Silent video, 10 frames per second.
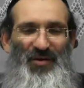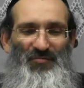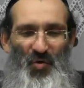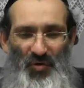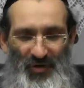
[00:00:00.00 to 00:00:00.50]

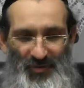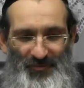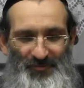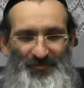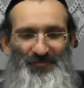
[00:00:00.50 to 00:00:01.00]
of
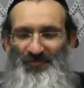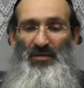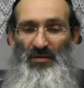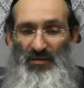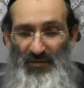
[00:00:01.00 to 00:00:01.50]
mochim.
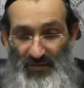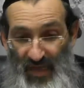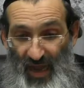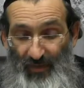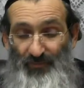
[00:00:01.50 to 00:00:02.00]

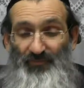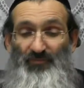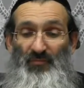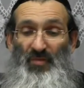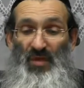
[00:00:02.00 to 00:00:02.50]
Da
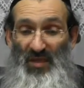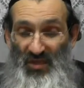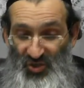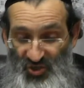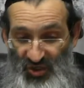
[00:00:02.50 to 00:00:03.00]

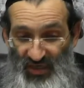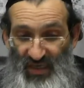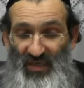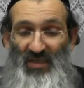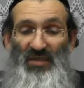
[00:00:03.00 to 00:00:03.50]

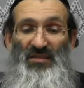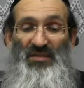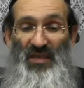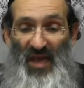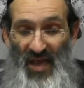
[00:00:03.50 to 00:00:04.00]
she'ike
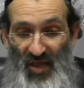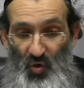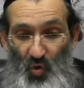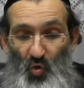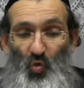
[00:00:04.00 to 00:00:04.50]

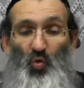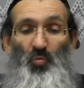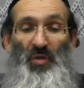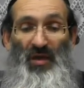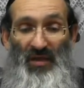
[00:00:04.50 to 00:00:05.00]
zahu
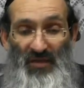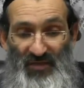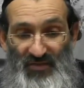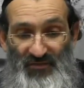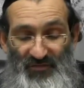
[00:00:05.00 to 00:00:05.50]

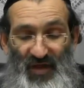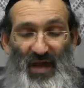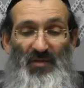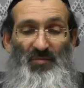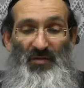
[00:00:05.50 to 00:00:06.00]
bechinas
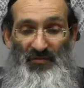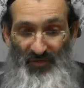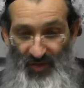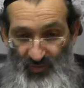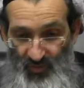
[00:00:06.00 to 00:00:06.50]
vak
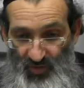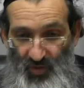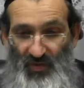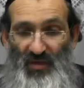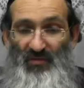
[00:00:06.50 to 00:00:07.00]
bilvad. We
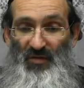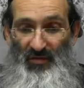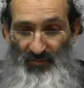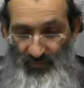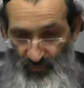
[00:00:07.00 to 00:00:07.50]
know
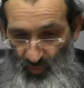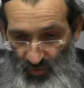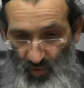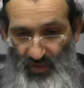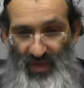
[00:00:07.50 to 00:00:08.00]

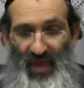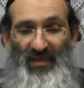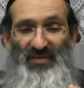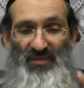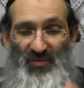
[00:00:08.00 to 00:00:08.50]
the
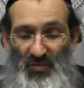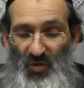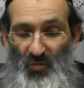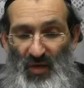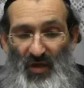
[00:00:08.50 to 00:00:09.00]
essence. We
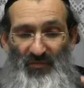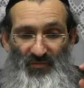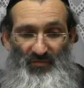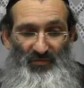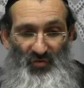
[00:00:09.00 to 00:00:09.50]
know we have
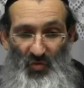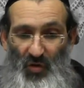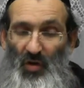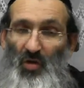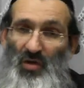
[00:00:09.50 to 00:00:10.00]

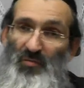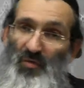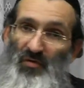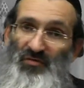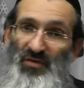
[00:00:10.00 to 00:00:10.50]
two
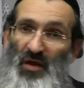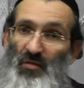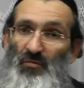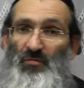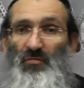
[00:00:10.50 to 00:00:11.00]
chalokim of
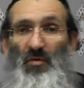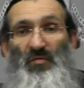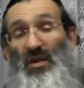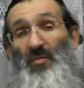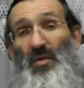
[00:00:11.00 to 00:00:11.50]
zah,
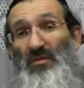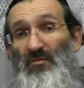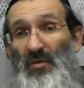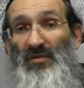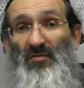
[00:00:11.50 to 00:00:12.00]
of any
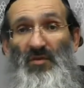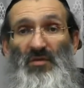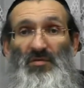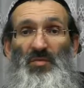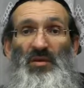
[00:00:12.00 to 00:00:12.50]
possible. So we
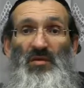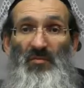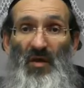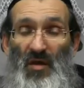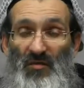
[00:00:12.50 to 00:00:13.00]
can split
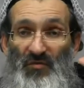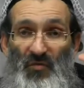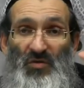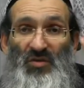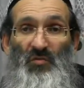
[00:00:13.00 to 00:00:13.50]
the
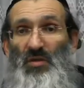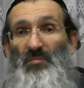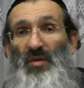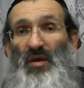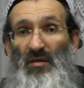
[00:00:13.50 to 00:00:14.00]
first
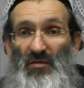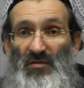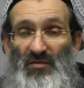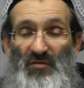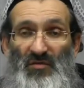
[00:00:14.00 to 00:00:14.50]
three
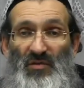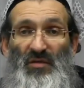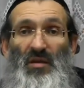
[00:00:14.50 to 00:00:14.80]
bechinas of